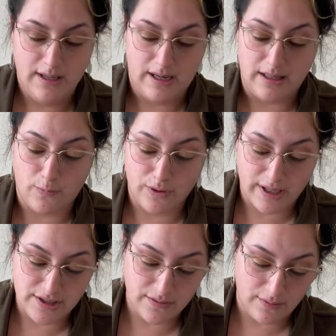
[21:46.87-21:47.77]
And then we'll
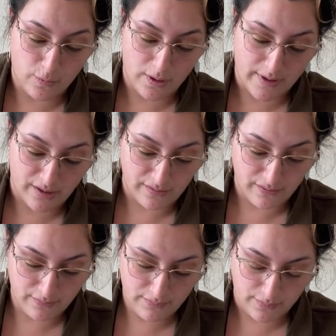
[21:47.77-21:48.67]
get to the
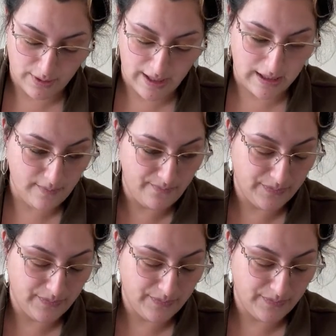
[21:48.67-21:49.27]
warmers, okay?